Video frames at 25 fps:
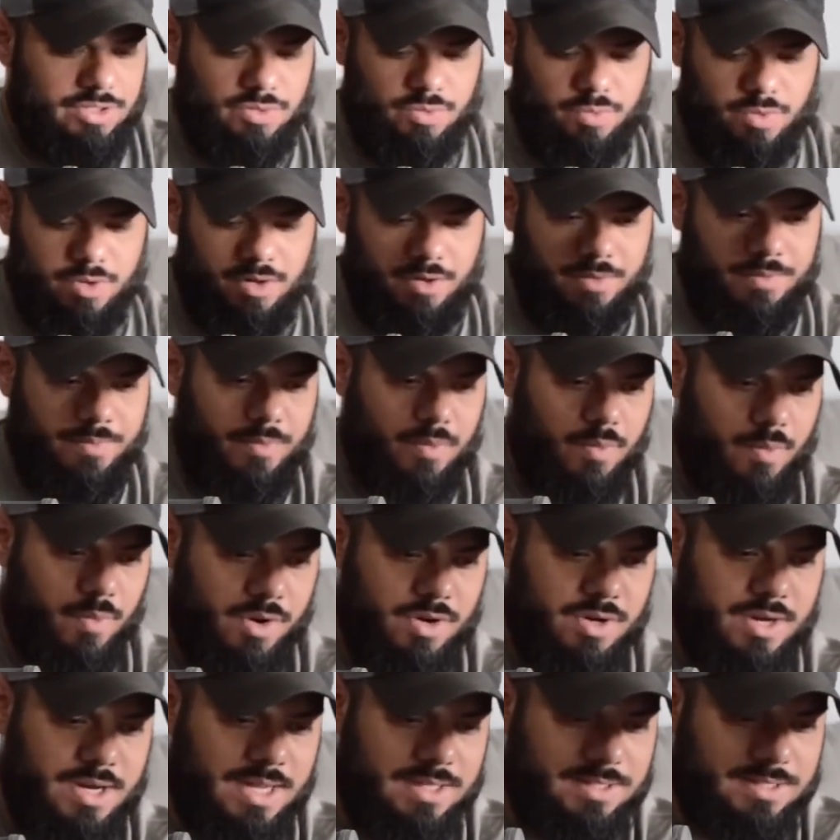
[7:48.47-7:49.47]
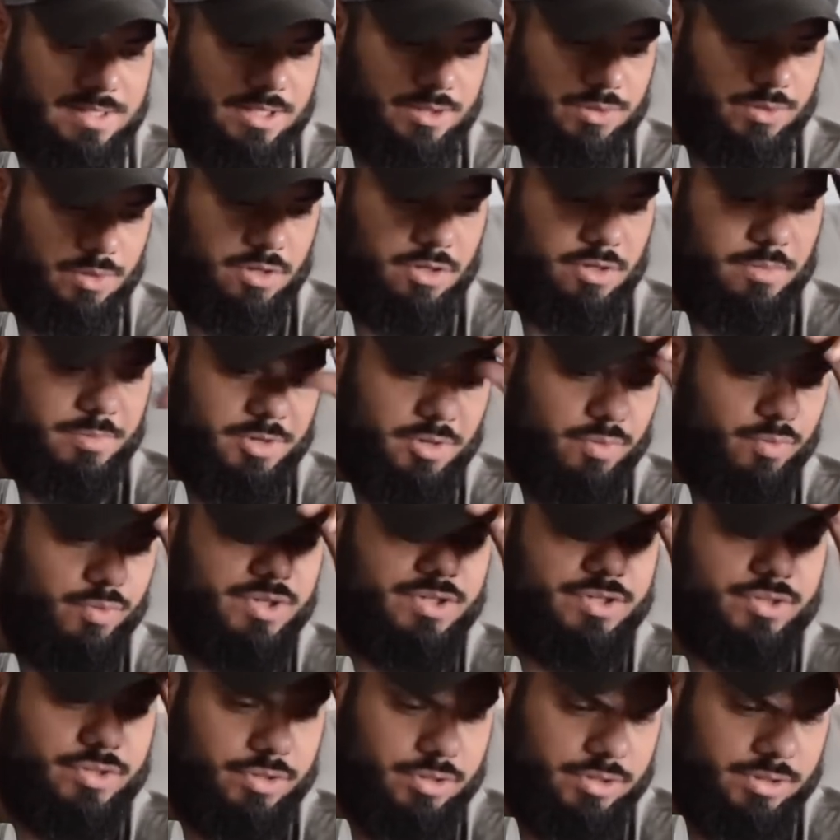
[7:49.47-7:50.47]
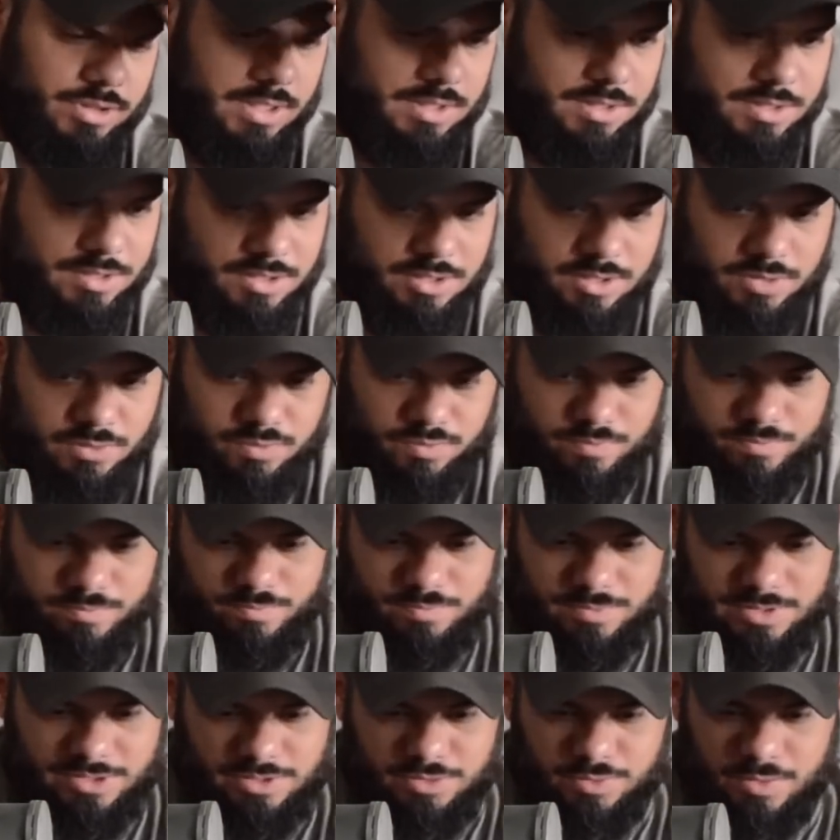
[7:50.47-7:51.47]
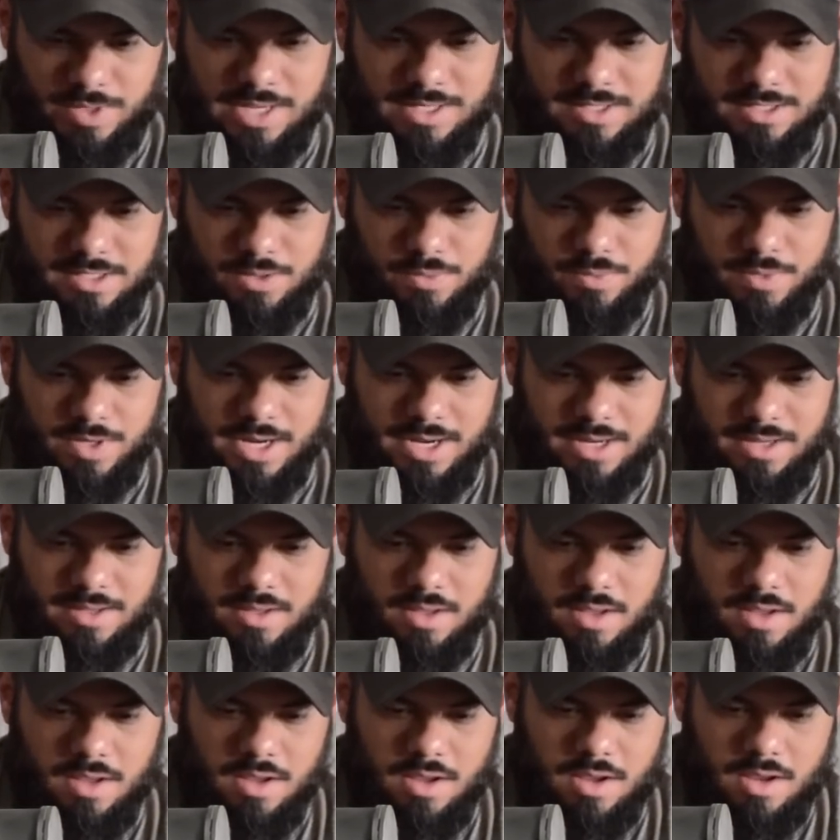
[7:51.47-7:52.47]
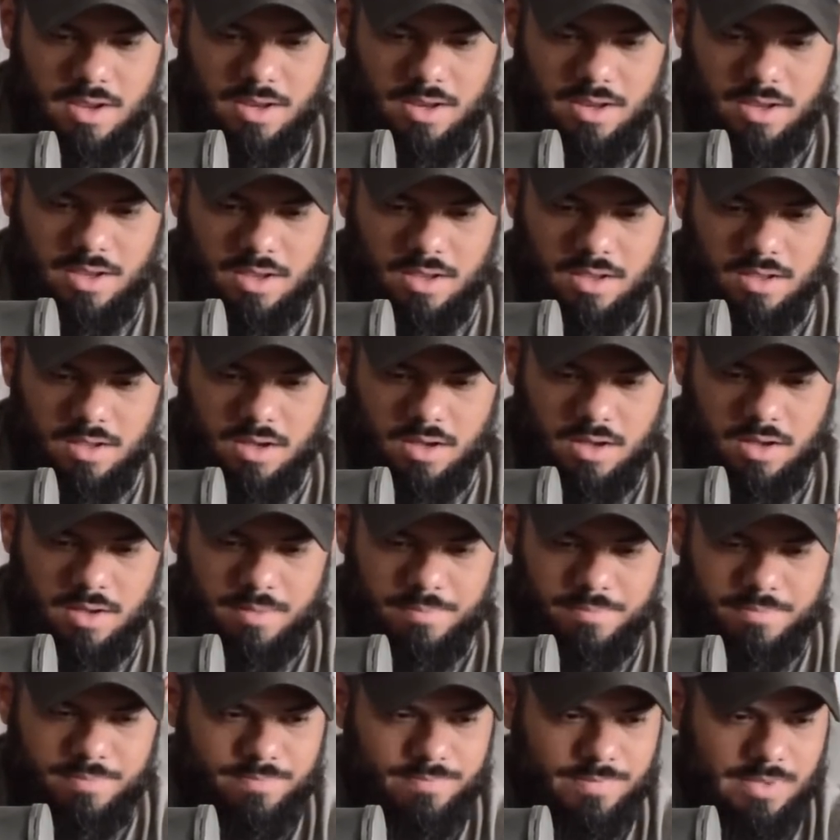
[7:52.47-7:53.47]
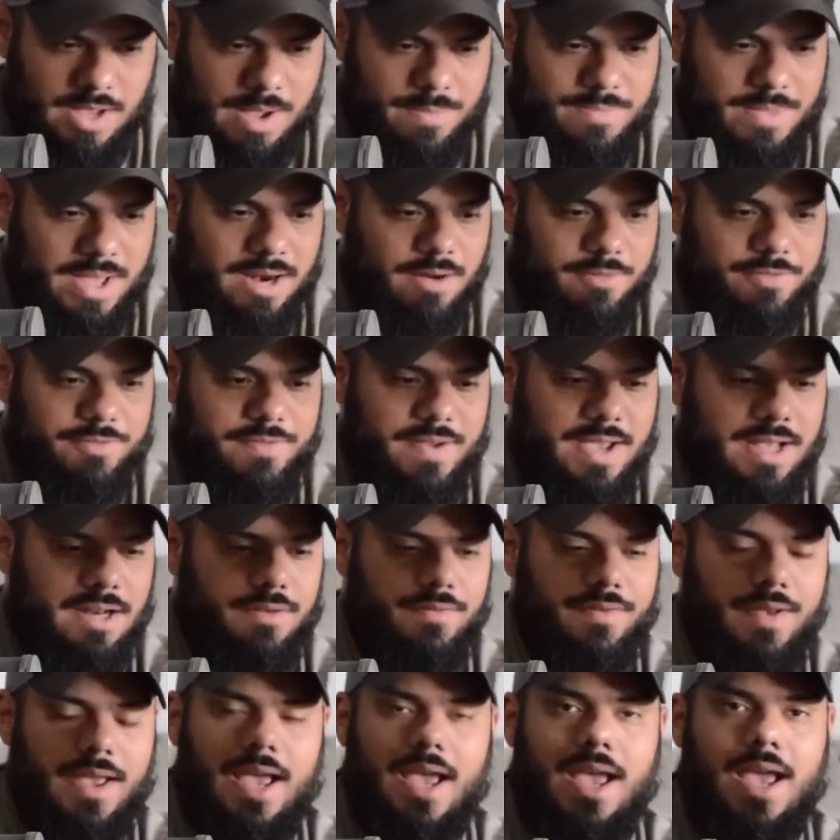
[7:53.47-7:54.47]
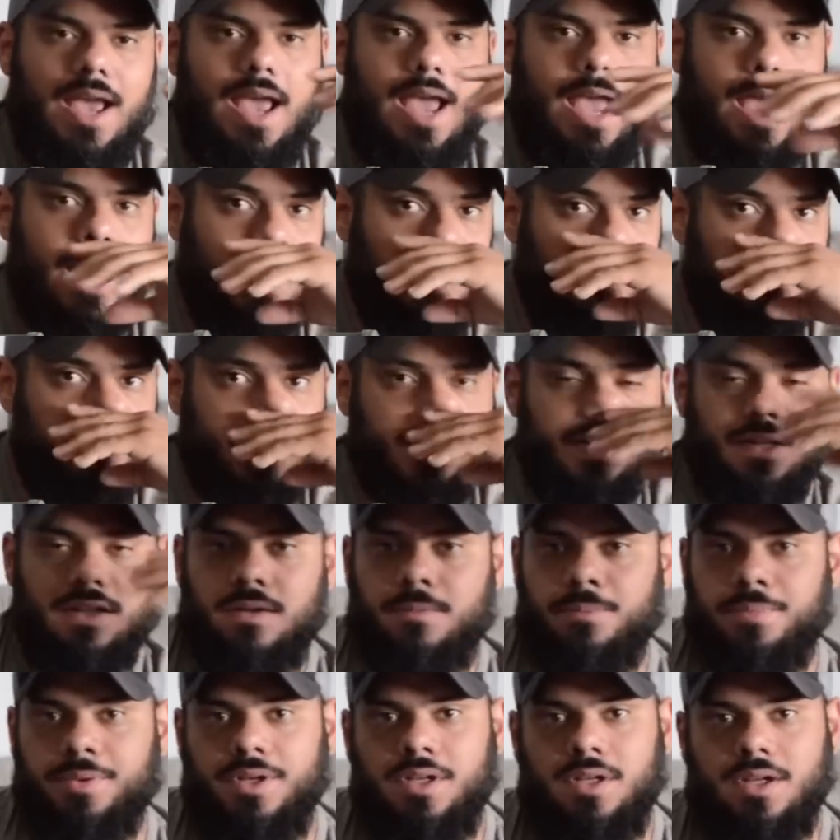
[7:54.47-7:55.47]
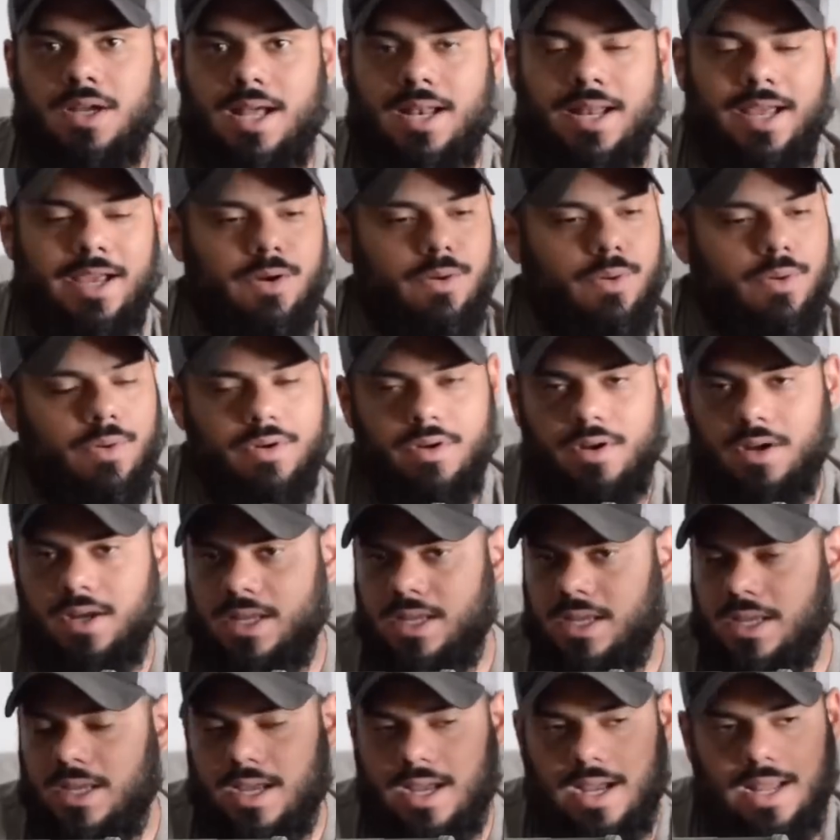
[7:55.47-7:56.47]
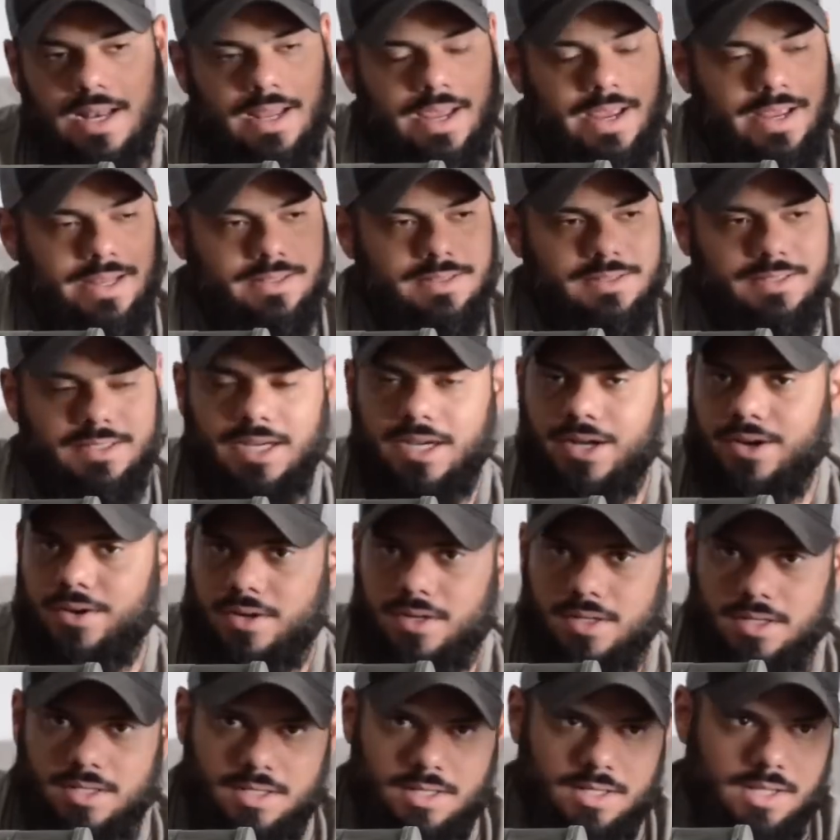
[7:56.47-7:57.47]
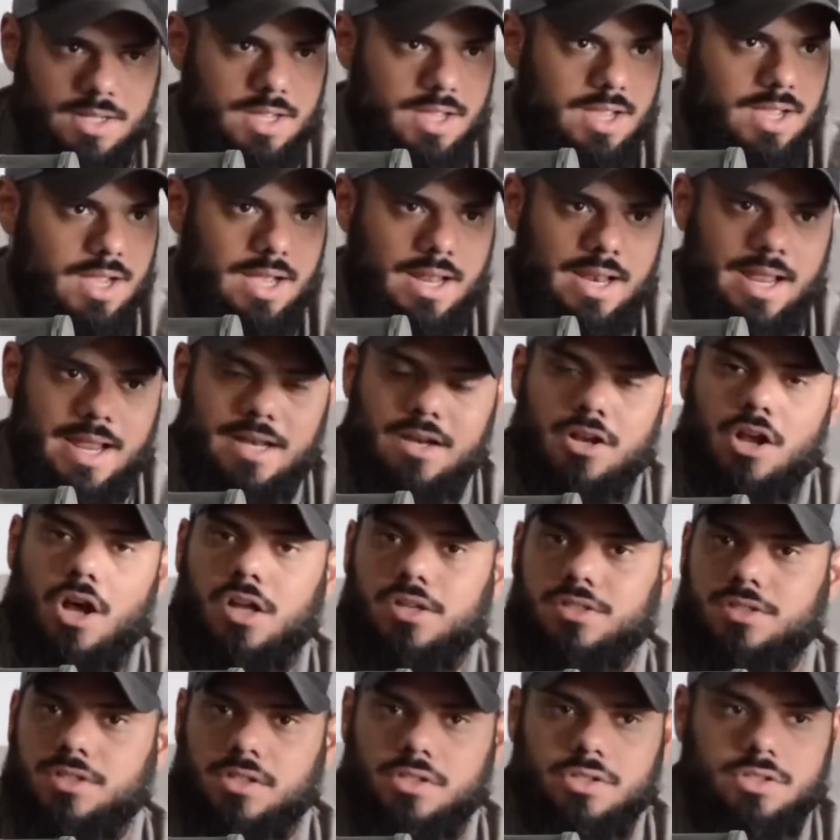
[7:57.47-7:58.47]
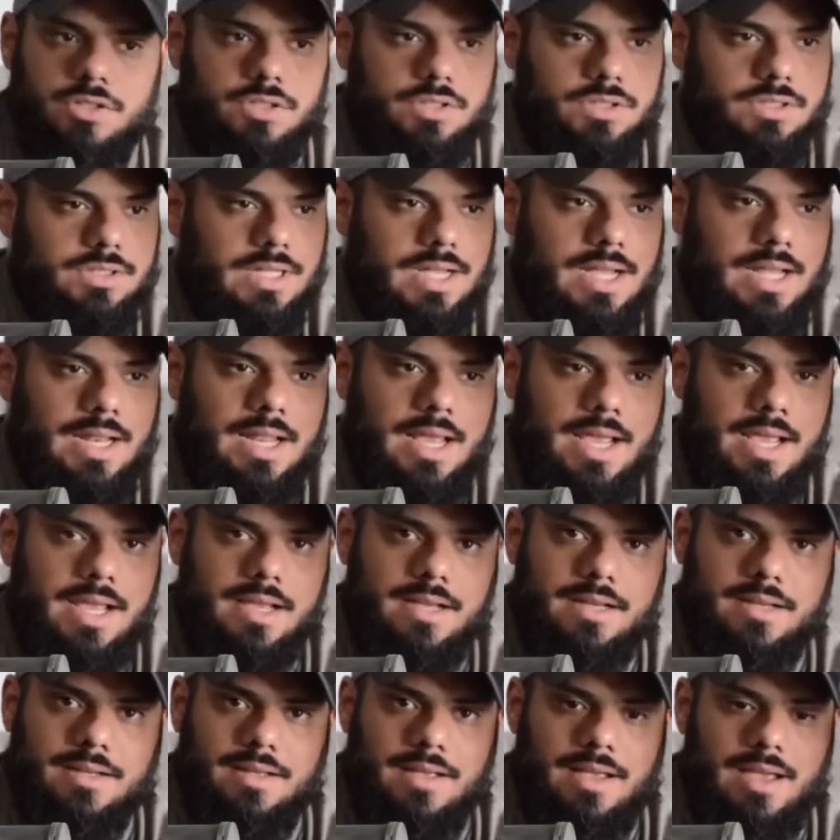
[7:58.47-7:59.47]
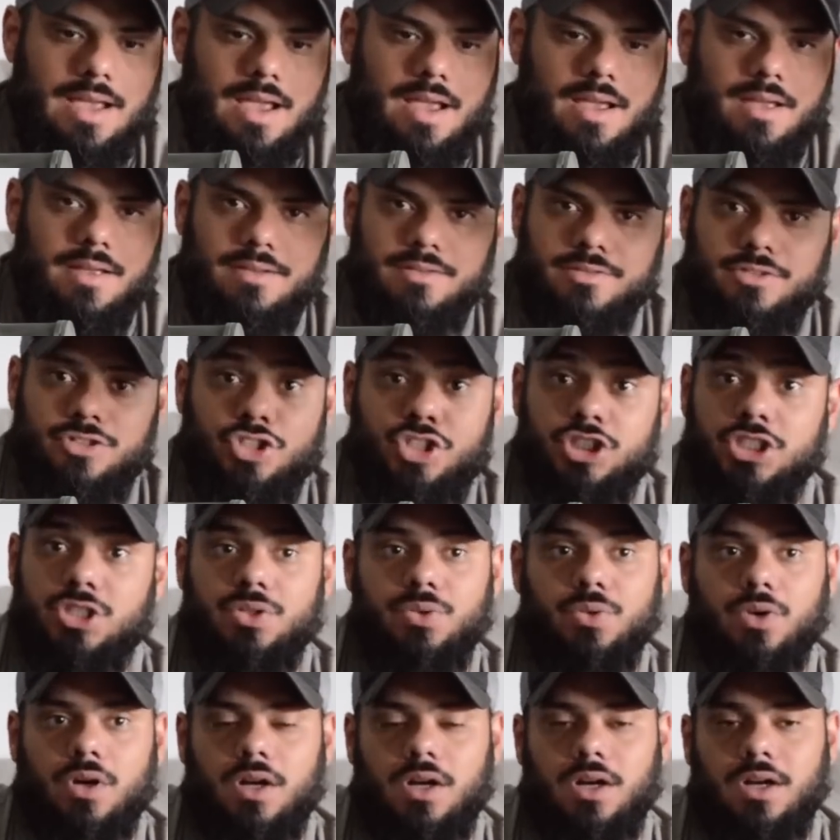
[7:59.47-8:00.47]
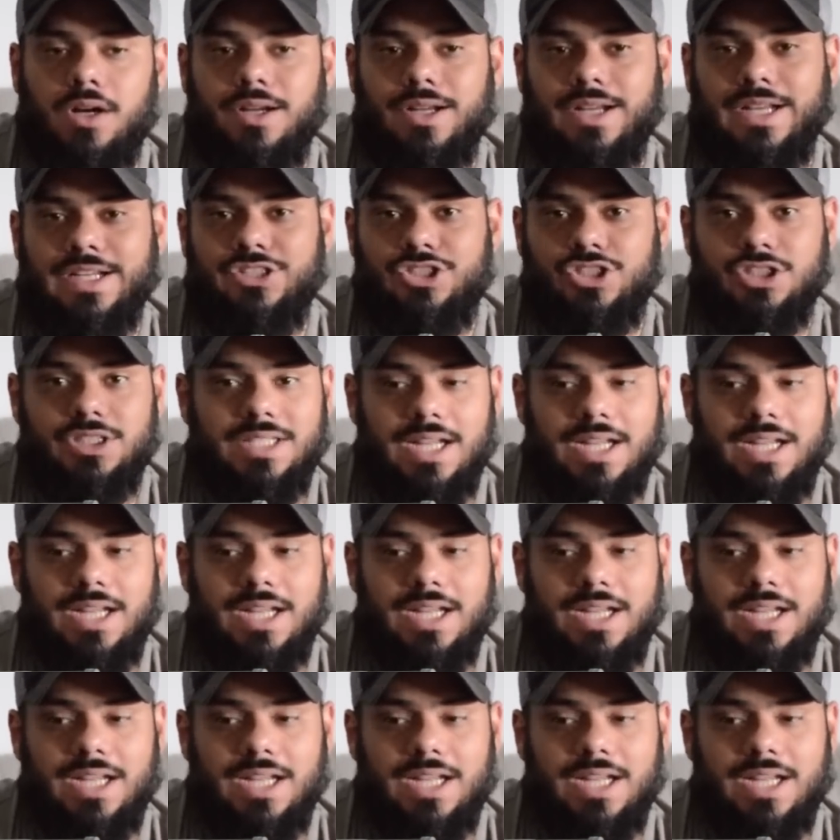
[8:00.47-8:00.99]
is where where you guys got to do a little bit of research, and this is this is what I did when I. Uh, I'm not a fan of any bullet company. I like Hornady, I like Sierra, I like Noslers, I like. G, uh, G